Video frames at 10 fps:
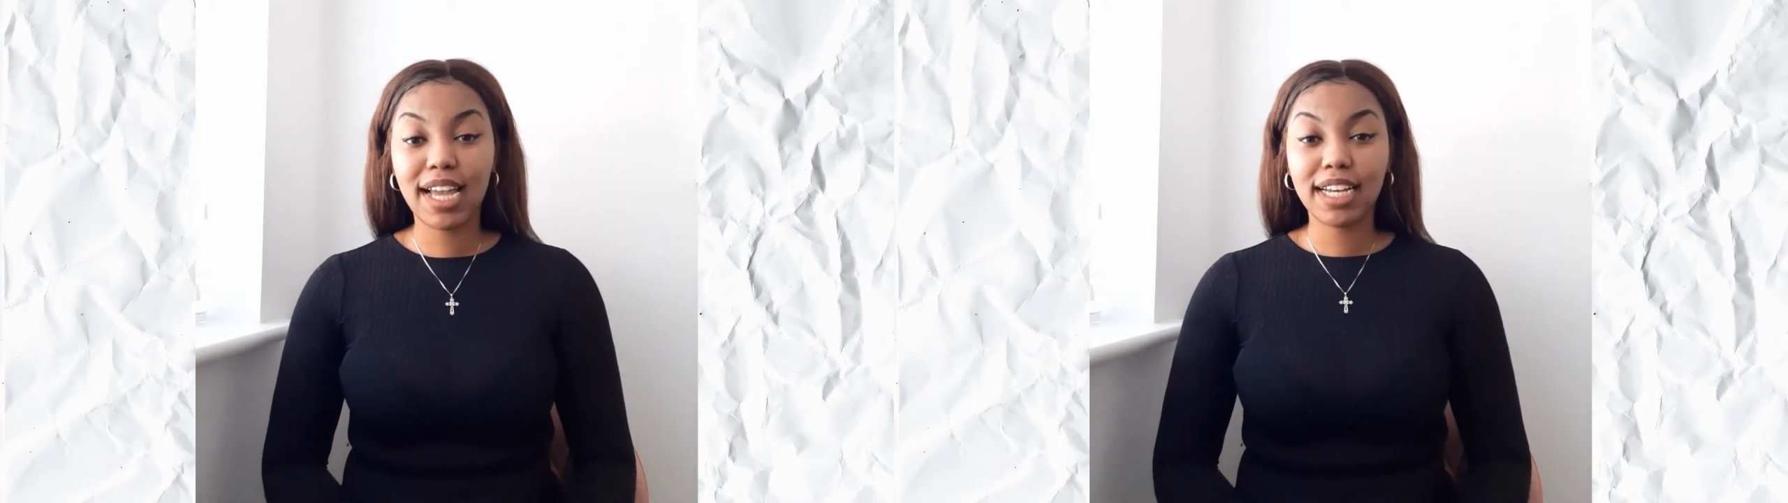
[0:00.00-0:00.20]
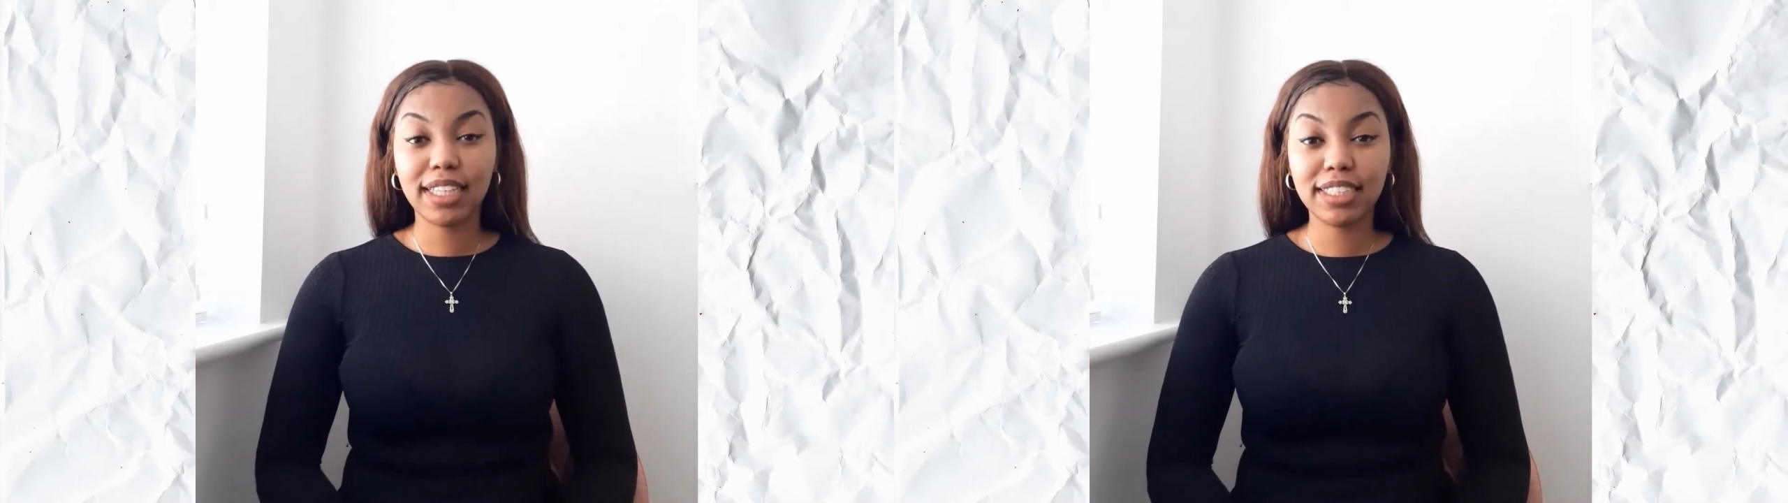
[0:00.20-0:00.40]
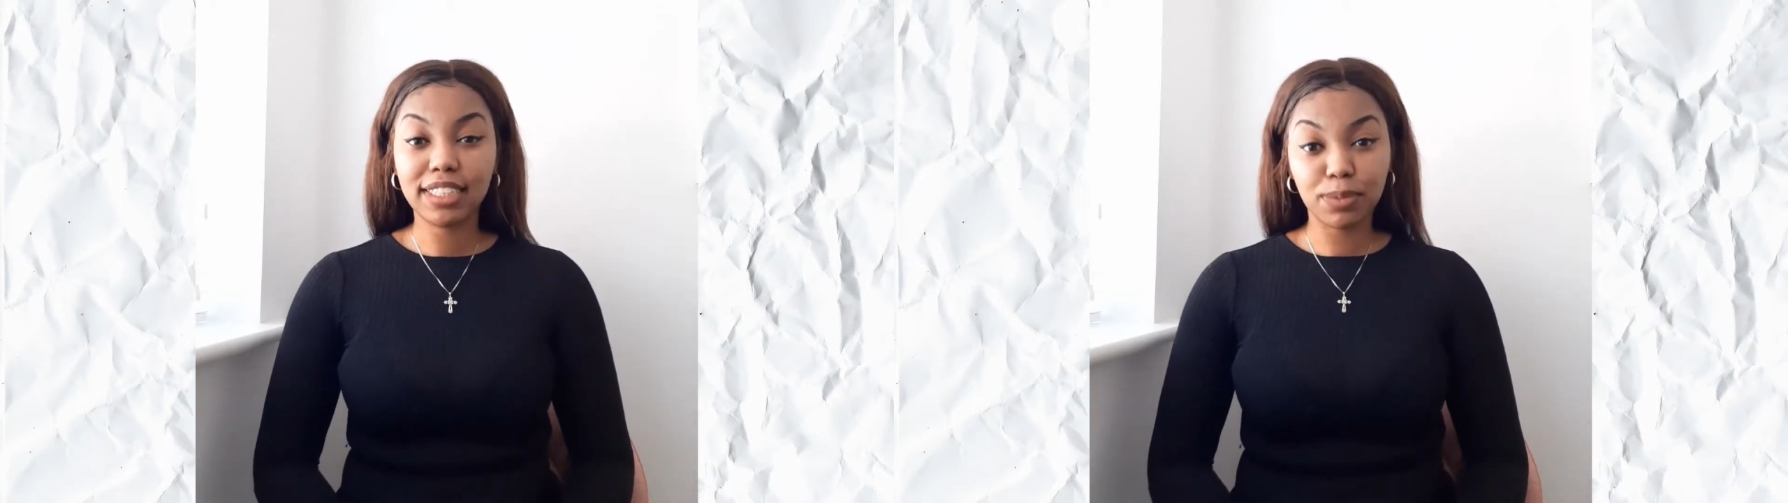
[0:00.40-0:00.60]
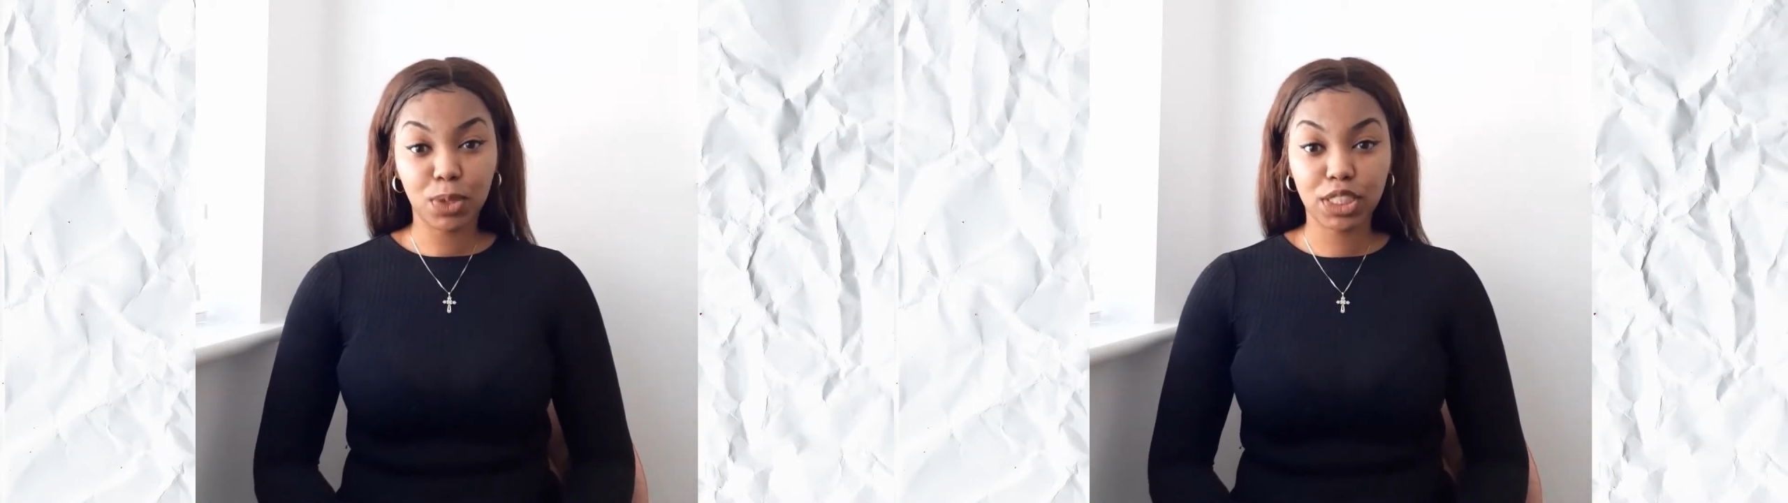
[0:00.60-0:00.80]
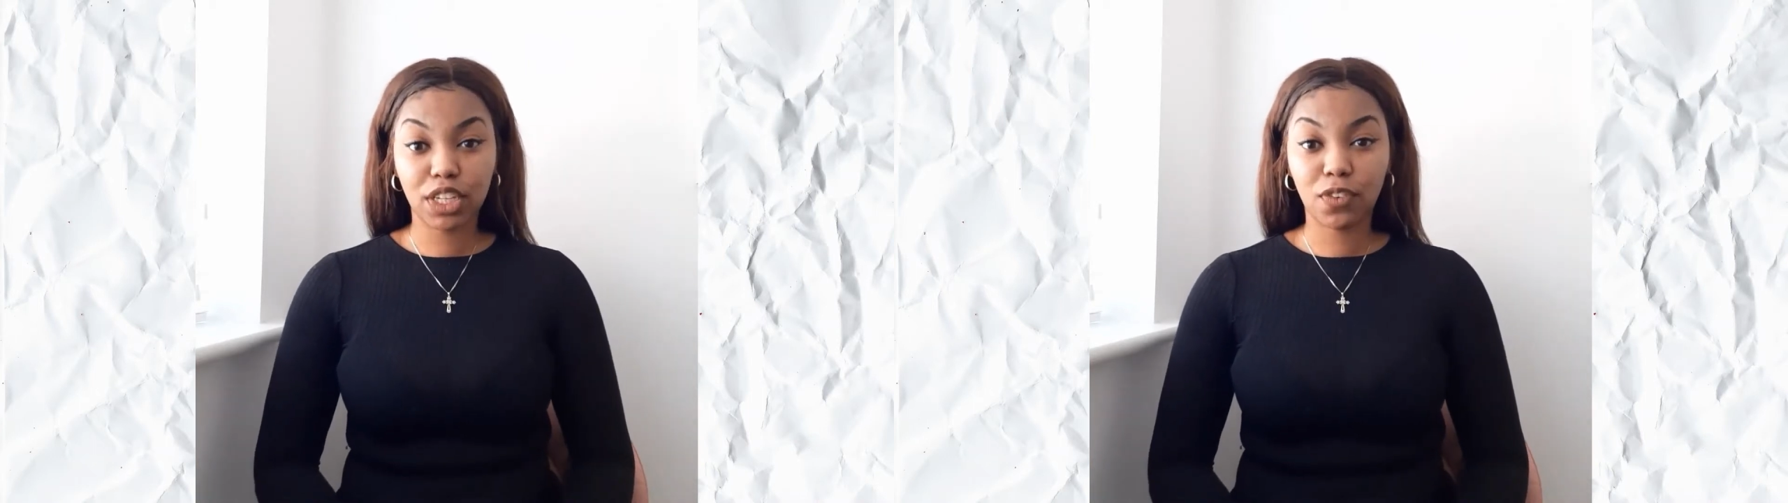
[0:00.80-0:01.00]
Now this is
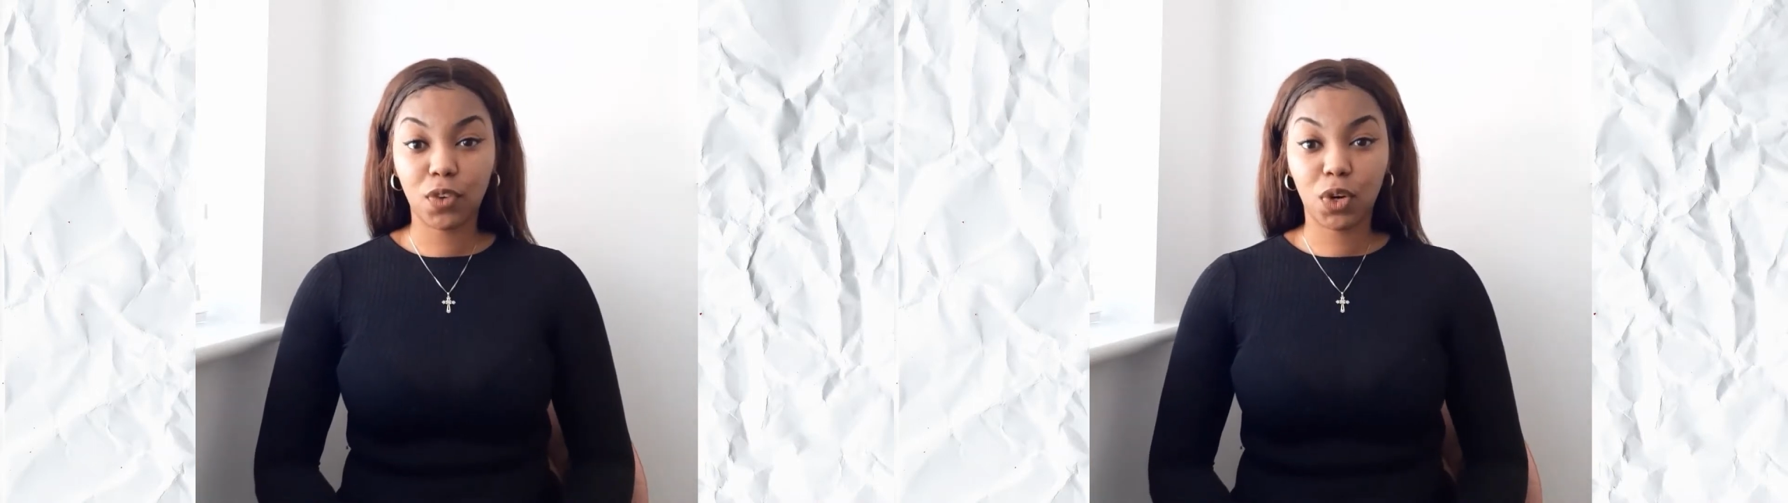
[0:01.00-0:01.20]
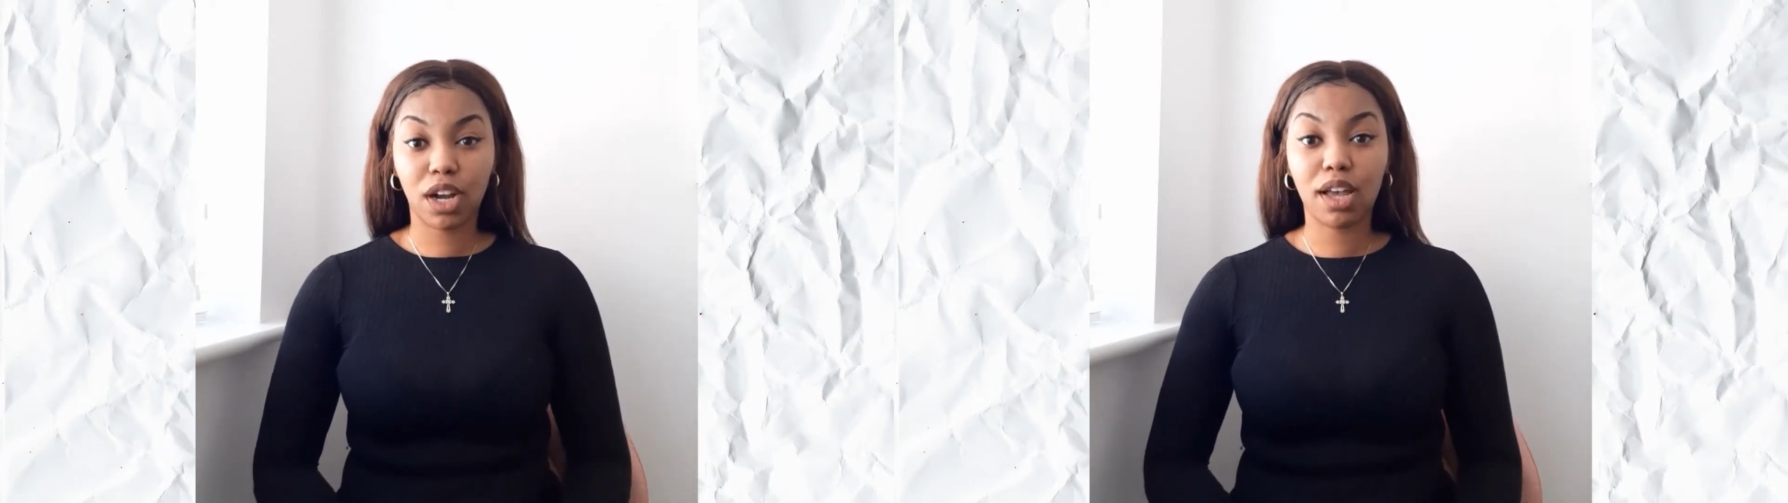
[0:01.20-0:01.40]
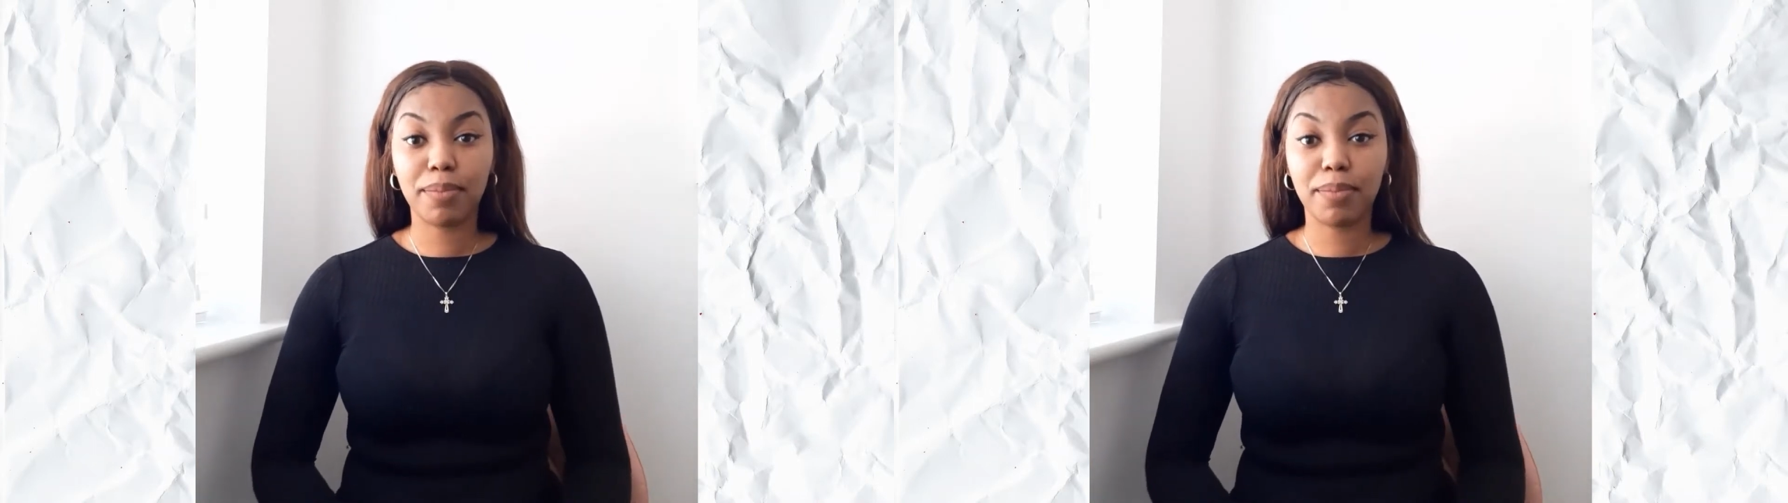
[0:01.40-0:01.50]
more so for